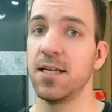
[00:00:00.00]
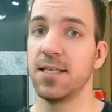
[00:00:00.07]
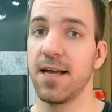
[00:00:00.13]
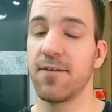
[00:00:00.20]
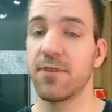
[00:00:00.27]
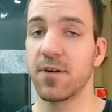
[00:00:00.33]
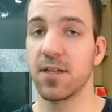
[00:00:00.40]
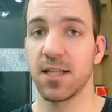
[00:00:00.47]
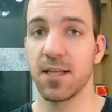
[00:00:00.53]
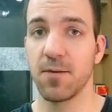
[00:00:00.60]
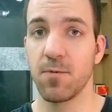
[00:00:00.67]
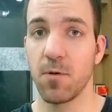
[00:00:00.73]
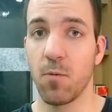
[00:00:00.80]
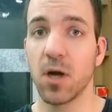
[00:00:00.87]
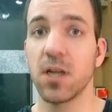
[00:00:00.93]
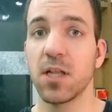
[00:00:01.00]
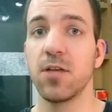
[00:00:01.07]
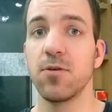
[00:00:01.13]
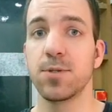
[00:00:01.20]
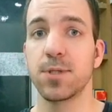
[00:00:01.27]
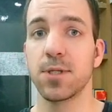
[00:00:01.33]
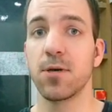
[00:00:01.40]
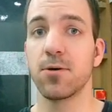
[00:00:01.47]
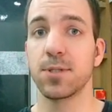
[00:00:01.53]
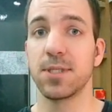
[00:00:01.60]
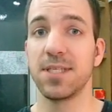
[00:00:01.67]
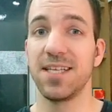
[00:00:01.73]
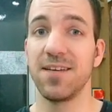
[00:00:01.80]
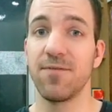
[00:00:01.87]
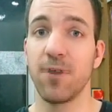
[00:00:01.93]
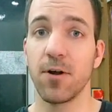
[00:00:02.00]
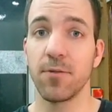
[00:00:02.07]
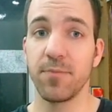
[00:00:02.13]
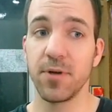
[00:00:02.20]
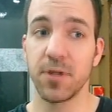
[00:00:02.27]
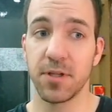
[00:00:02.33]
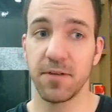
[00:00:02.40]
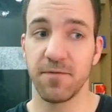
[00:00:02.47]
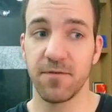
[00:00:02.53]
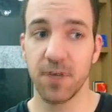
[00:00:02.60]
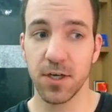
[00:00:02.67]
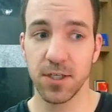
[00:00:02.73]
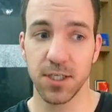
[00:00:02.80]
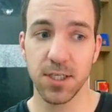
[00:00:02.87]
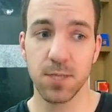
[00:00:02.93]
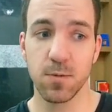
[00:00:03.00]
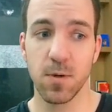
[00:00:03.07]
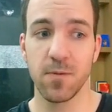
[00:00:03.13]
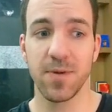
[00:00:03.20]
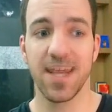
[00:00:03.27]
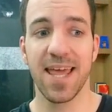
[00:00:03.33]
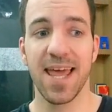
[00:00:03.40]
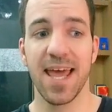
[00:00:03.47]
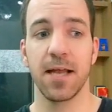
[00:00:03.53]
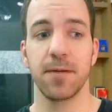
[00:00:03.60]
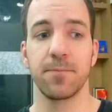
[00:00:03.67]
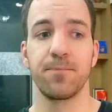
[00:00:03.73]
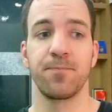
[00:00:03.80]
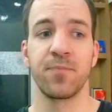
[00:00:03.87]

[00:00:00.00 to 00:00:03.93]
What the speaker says: definitely we want to use those default built-in functions when we can.